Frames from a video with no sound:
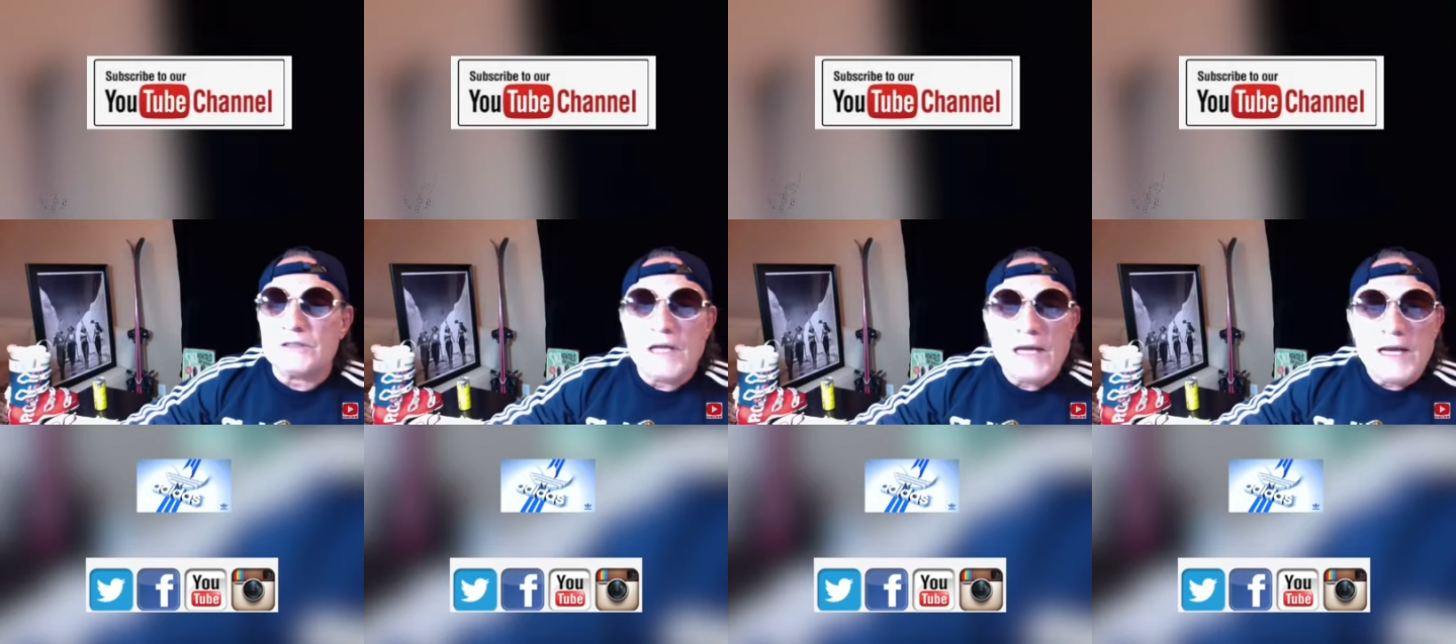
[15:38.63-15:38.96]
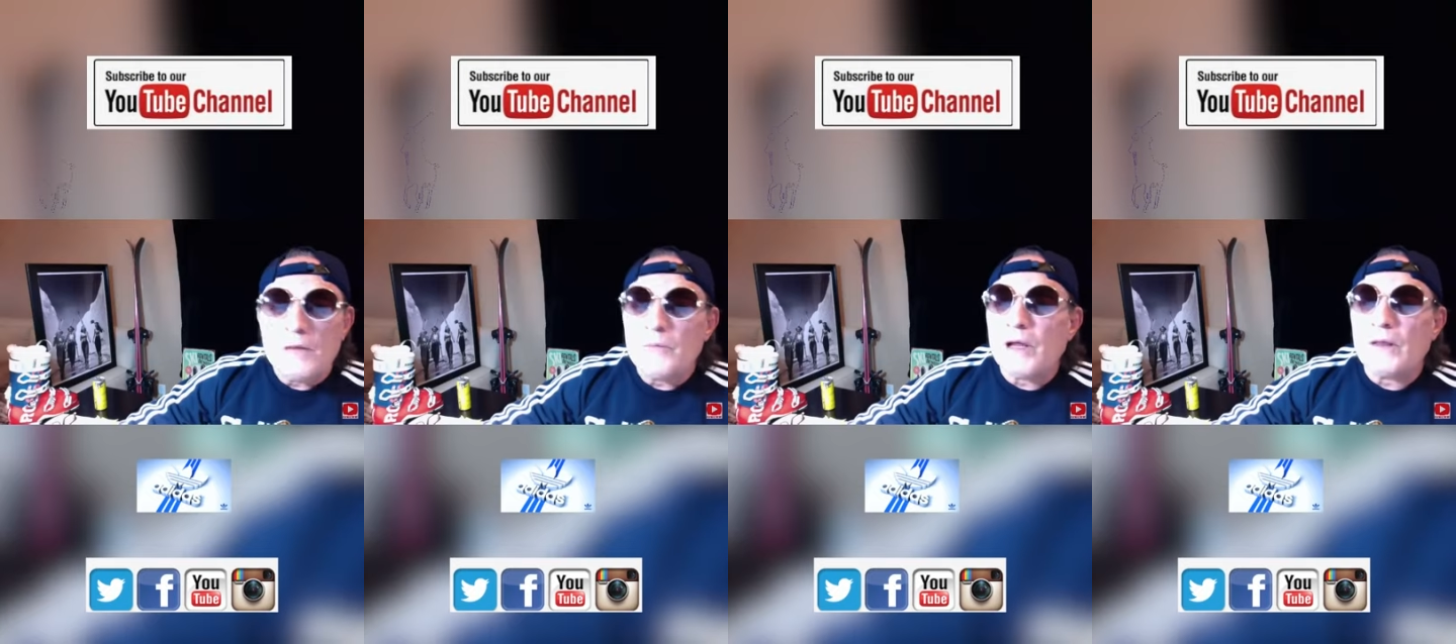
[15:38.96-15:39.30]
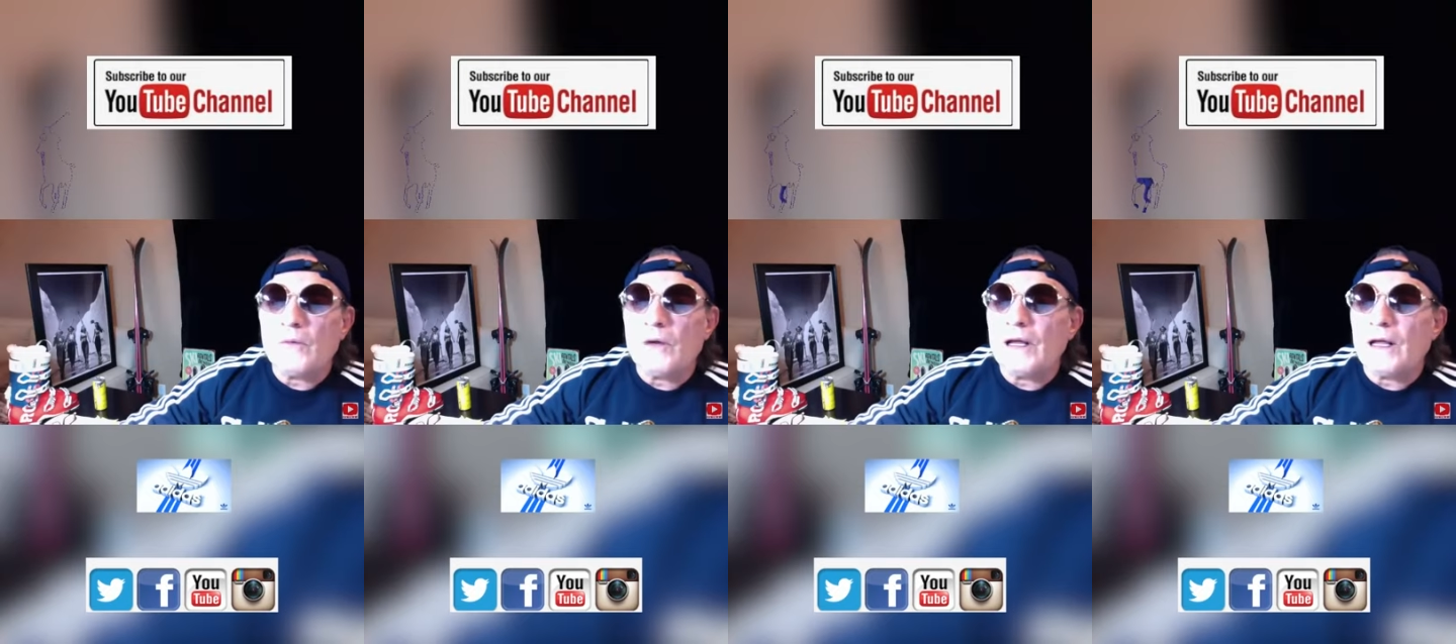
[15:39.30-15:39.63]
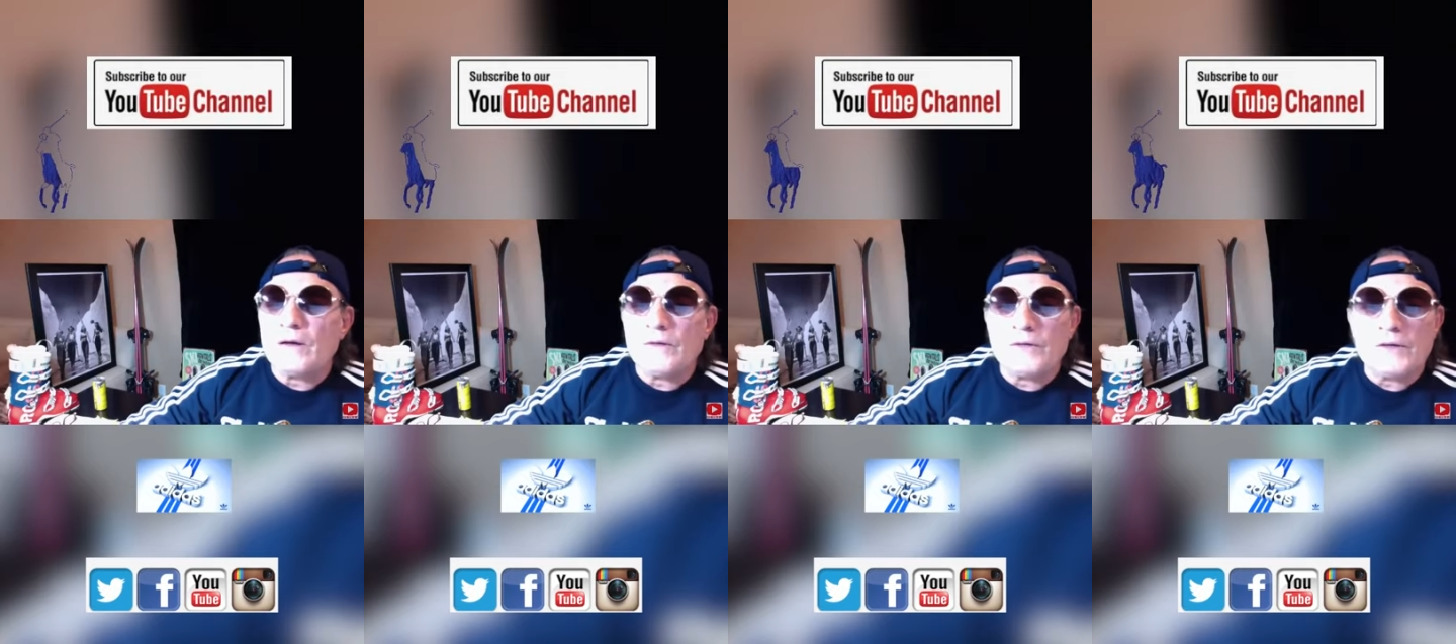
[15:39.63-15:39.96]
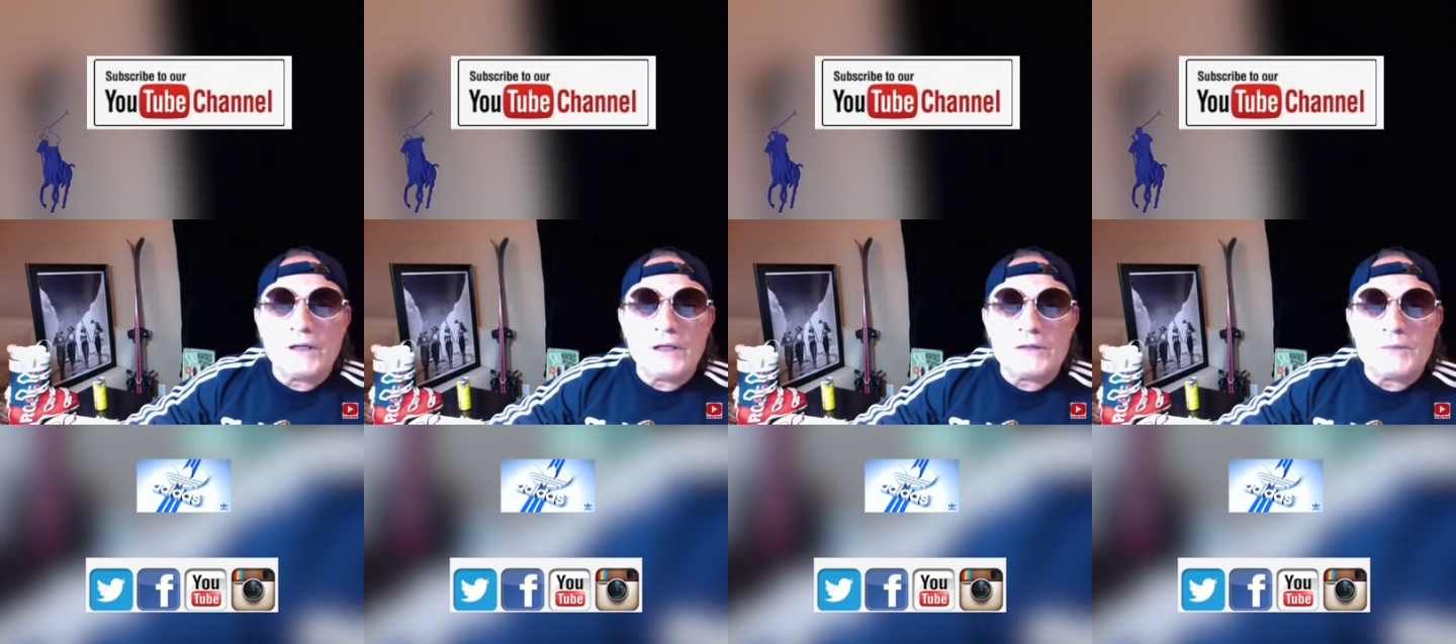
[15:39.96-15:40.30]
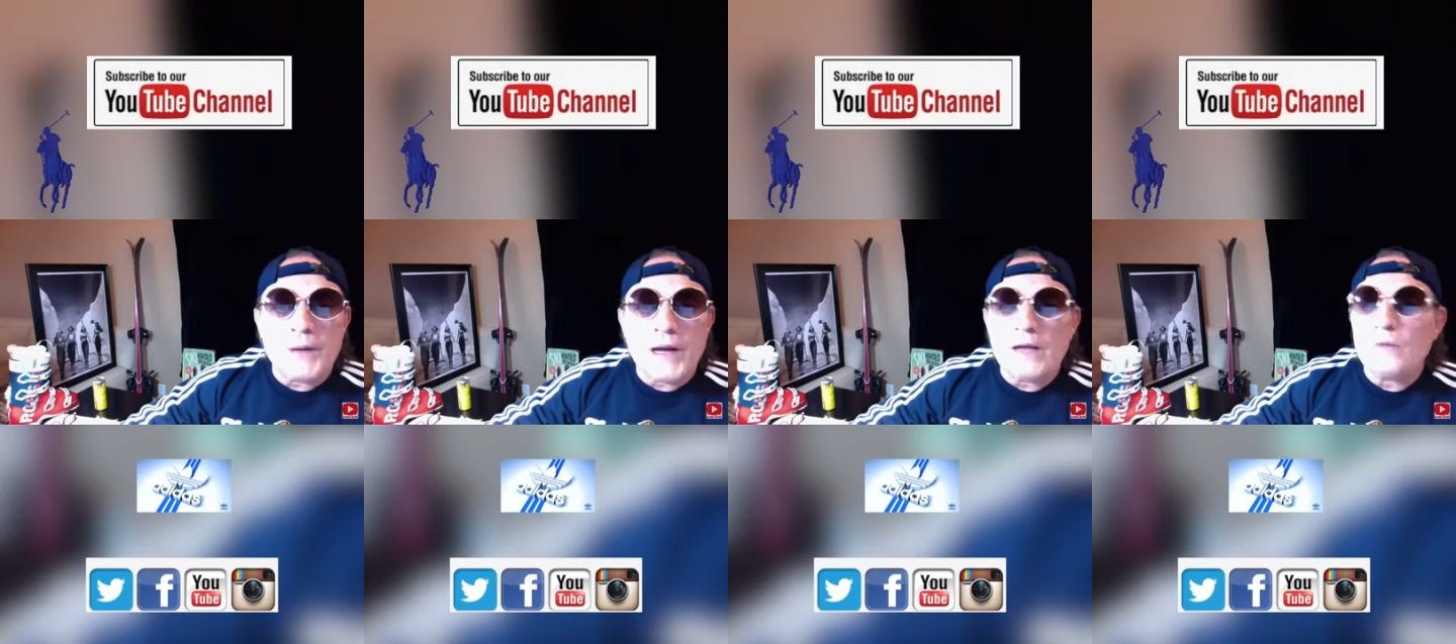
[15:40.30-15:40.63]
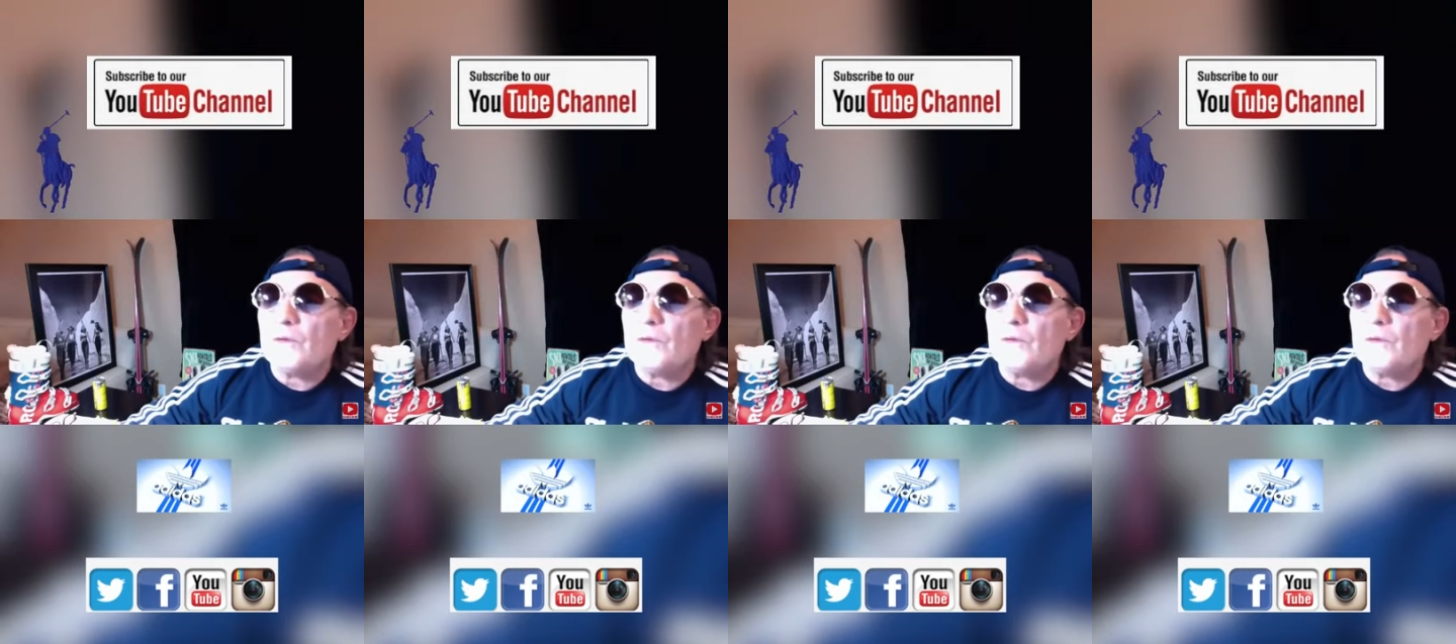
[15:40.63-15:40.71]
And by the way, I don't think it's bad